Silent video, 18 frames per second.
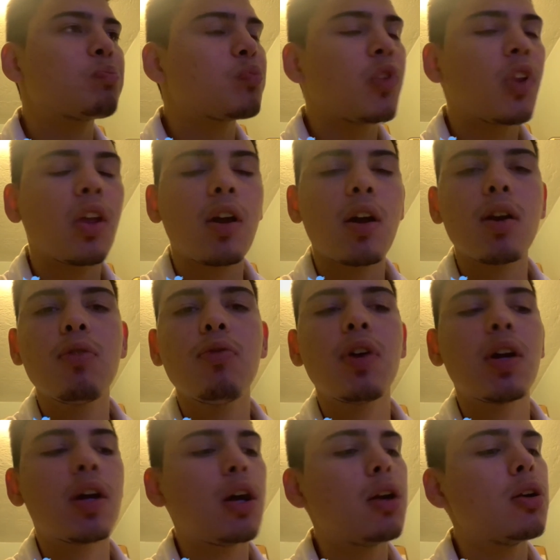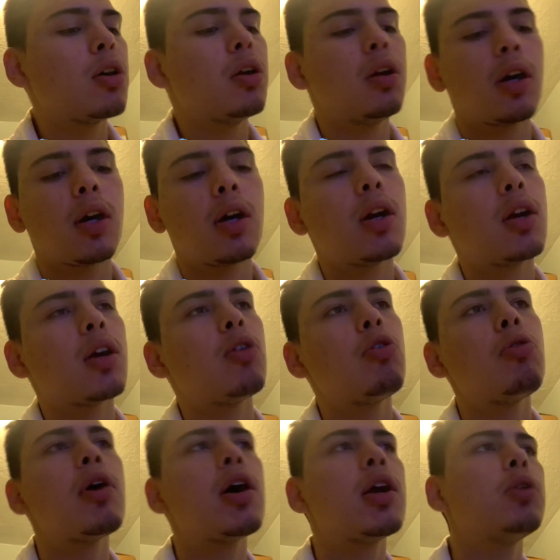Can't even get none. I gotta go
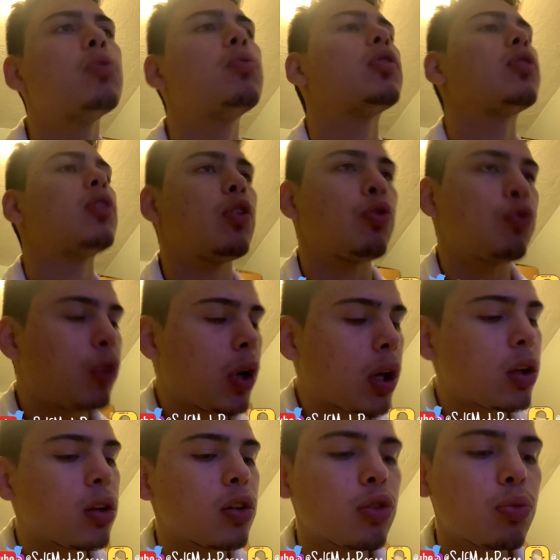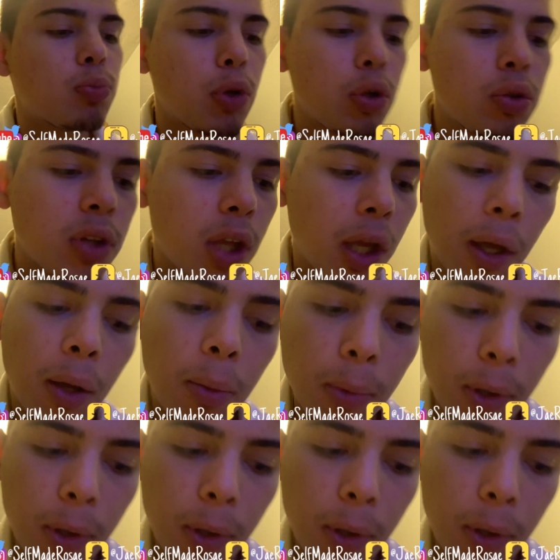at it with this fucking spoon they gave me.